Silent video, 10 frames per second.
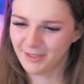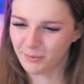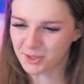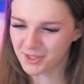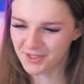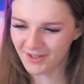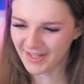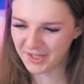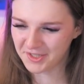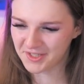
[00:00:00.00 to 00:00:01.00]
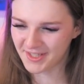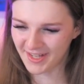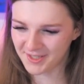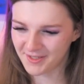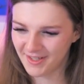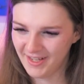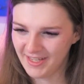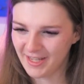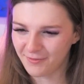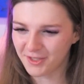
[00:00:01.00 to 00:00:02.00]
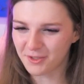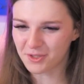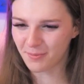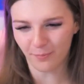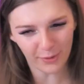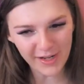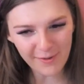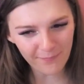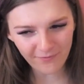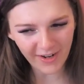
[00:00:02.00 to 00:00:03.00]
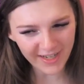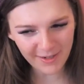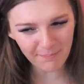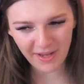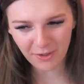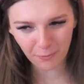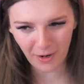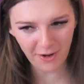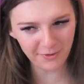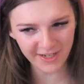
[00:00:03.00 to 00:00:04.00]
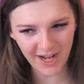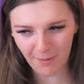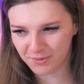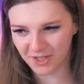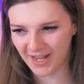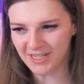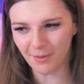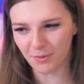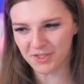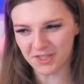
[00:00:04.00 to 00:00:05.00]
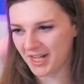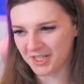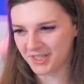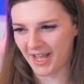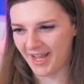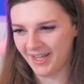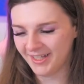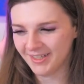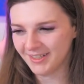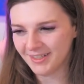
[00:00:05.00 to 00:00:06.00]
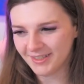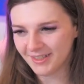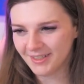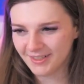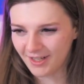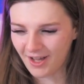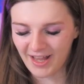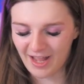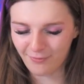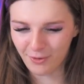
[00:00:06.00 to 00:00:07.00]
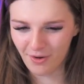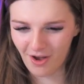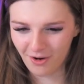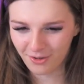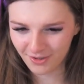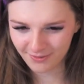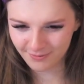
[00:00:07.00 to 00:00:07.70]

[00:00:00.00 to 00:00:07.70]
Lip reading: Which does not count as six. You have to do some pretty fucking big rounding up to end up with six there. I'll have you know.